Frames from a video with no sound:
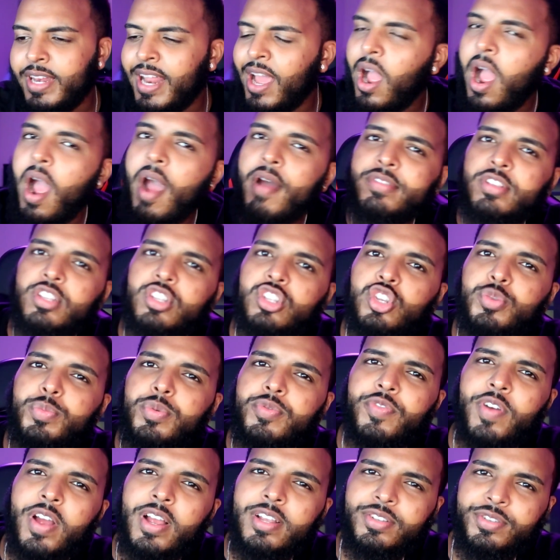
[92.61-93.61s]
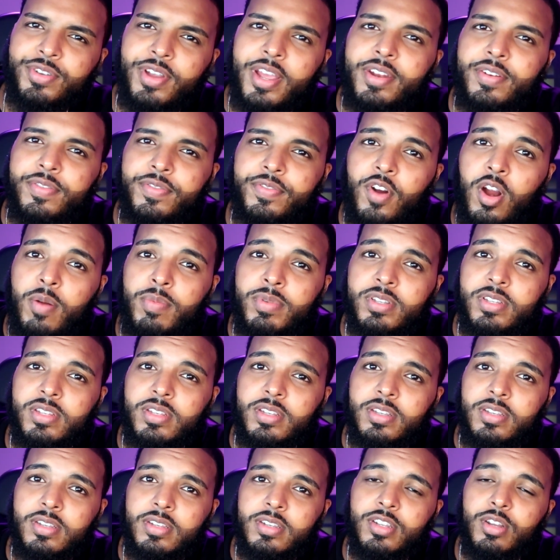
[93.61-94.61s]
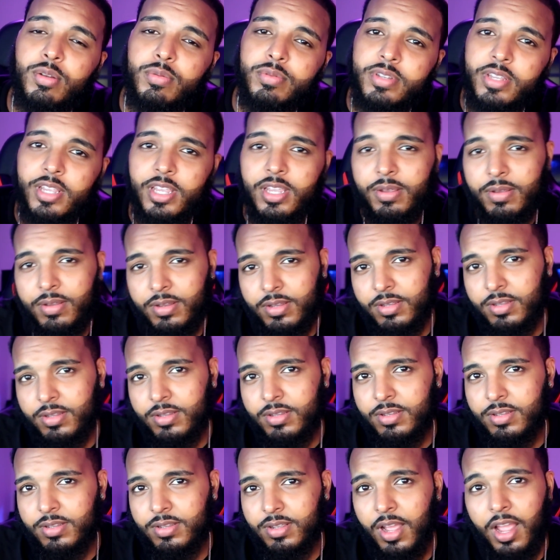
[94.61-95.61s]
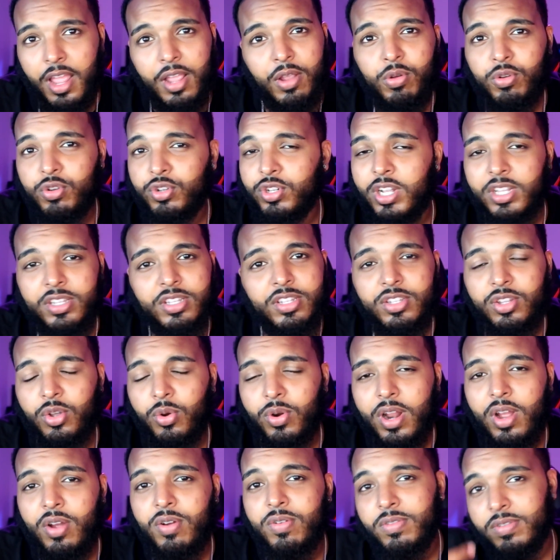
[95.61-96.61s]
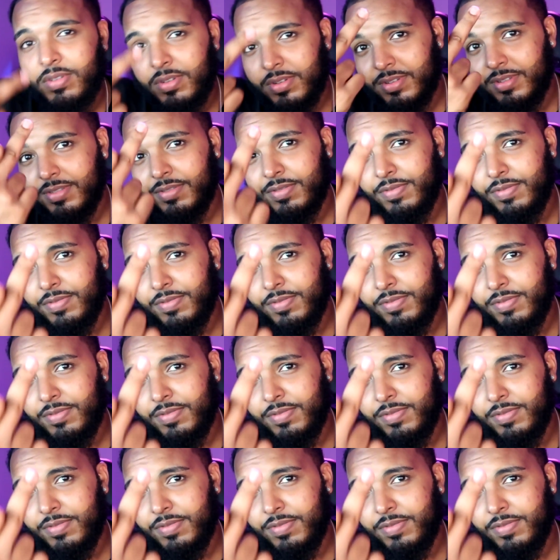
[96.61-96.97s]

Now I was a supervisor at a pharmacy. You know what I'm saying? I ain't gonna shout the store out.